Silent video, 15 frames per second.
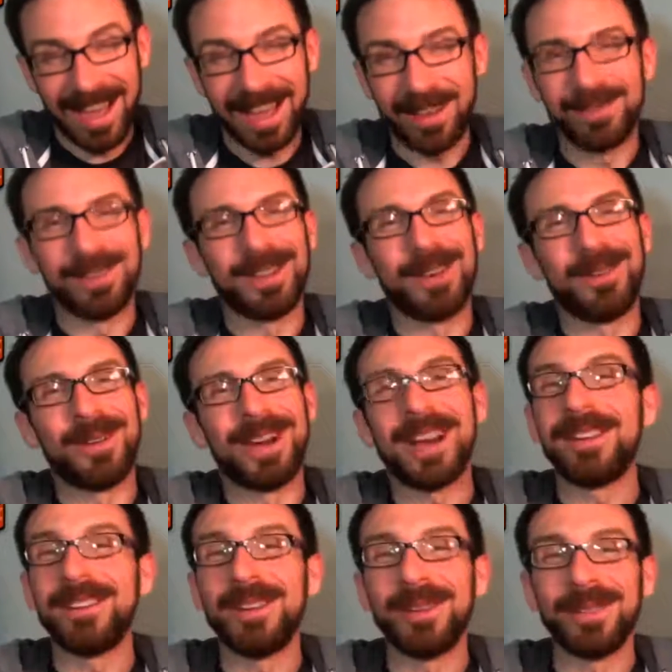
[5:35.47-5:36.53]
don't know,
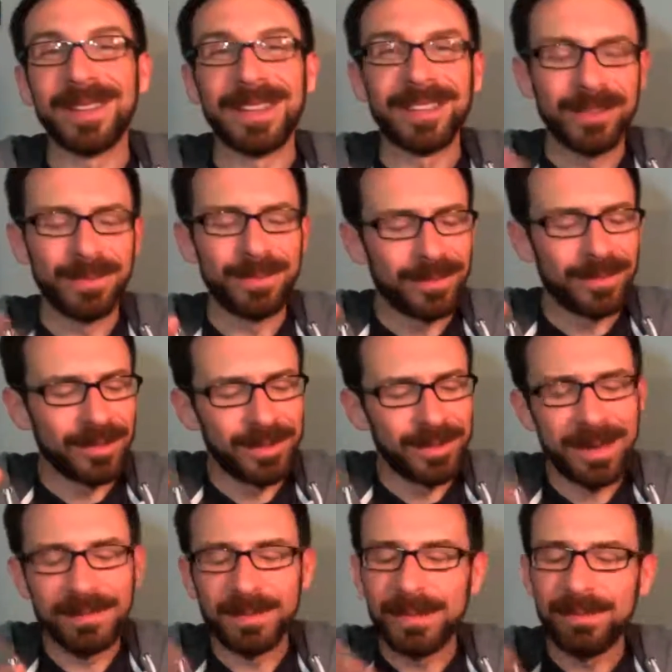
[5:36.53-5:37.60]
like
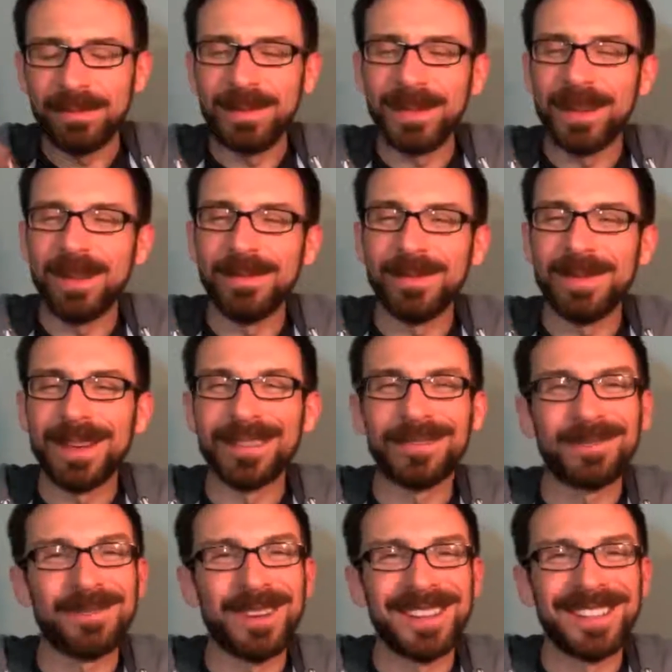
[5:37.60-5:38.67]
sometimes people become your best
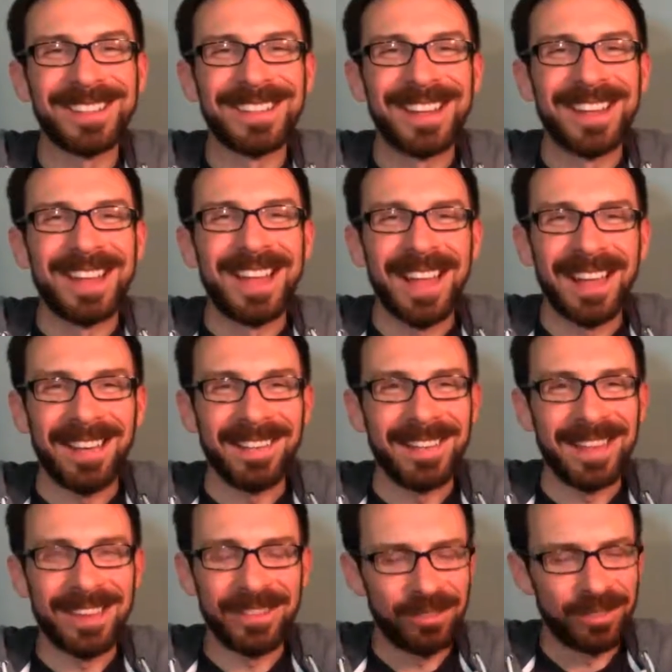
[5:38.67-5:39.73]
friend, and
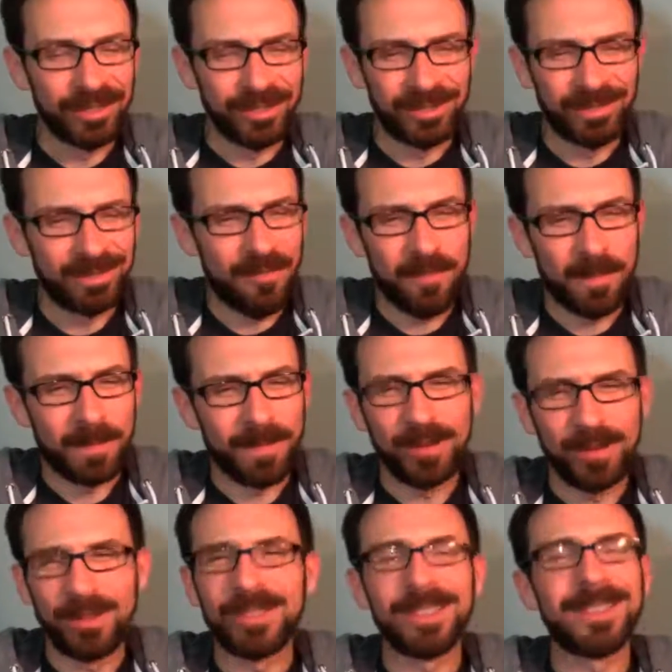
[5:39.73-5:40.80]
then you just
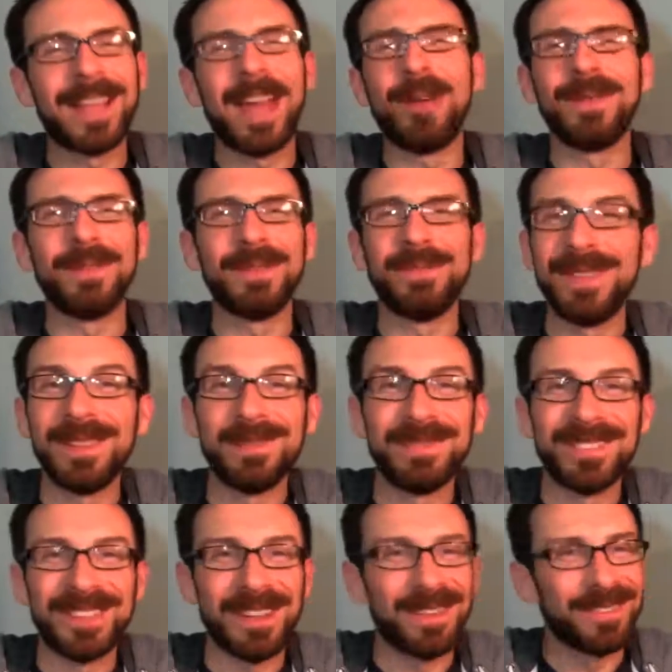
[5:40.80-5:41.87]
allow them to be
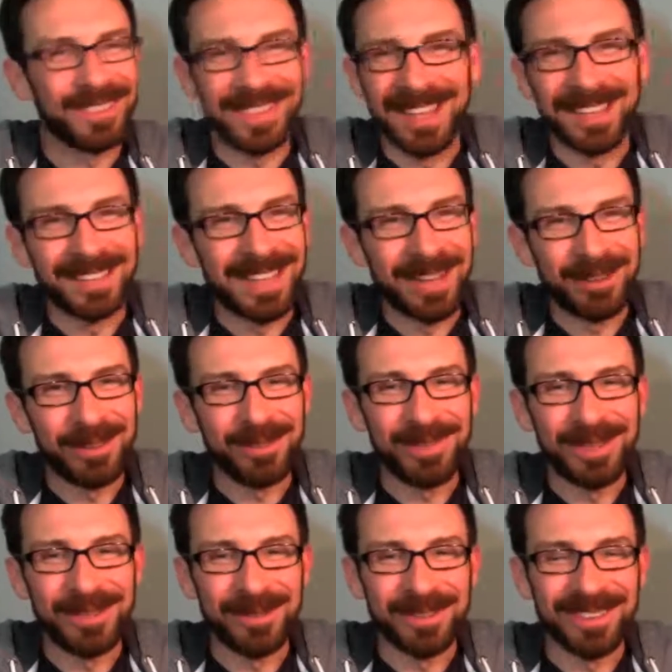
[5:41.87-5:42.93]
themselves, and they allow you to
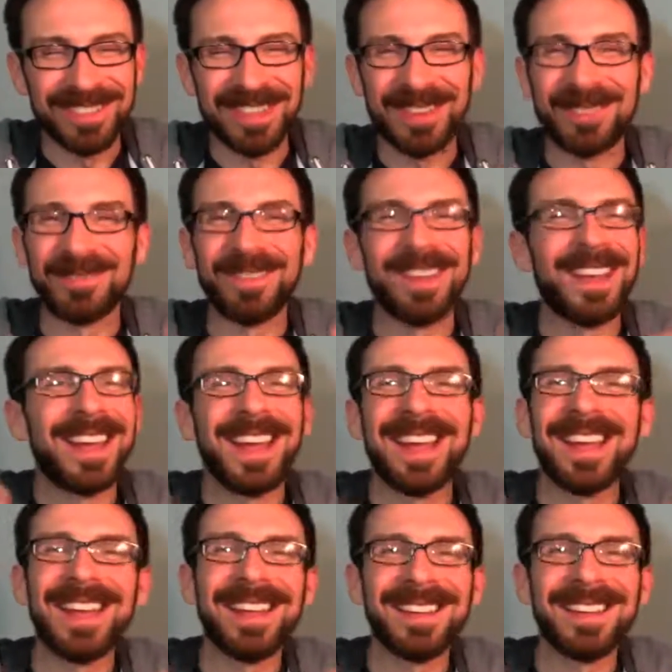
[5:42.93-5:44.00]
be yourself,
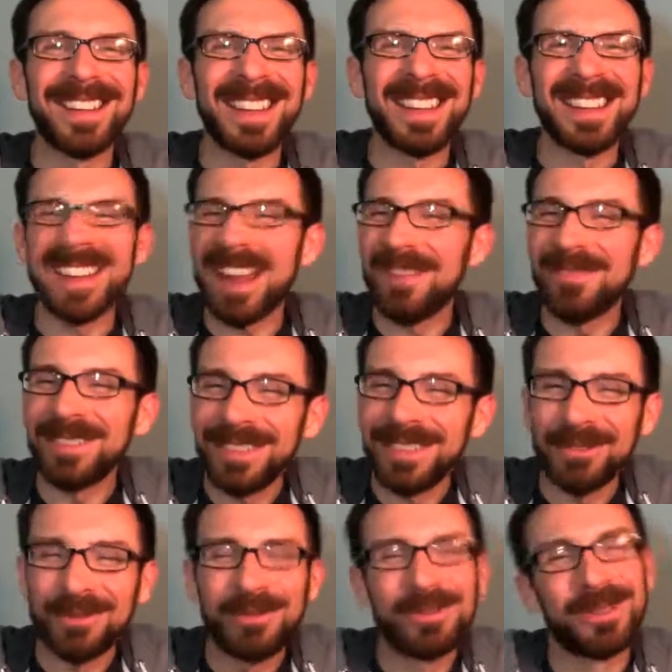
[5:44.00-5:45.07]
and
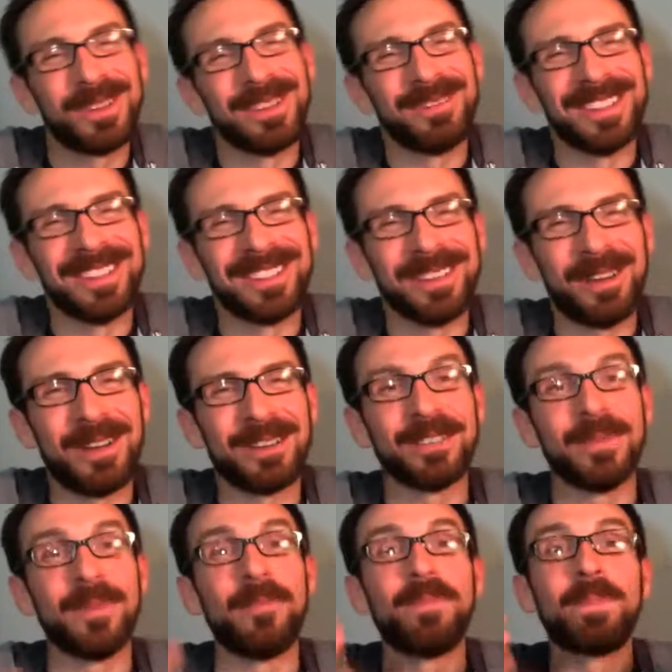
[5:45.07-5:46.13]
everything's cool and everything's
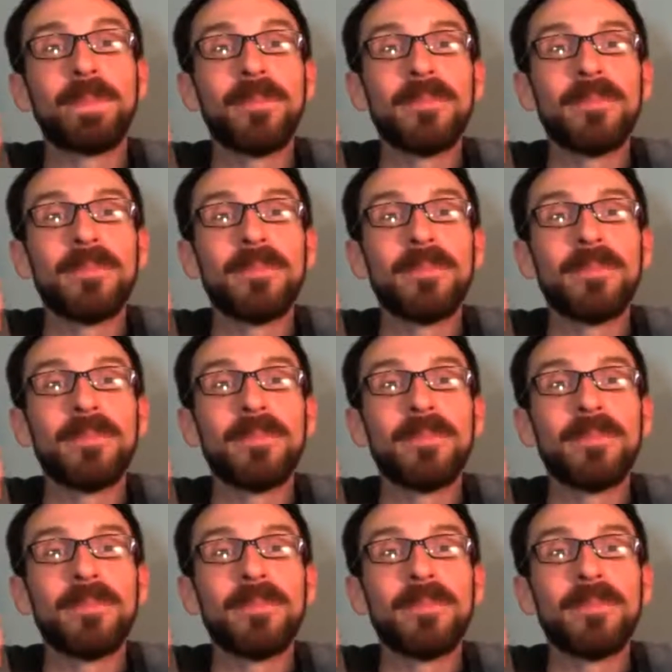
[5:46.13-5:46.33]
awesome.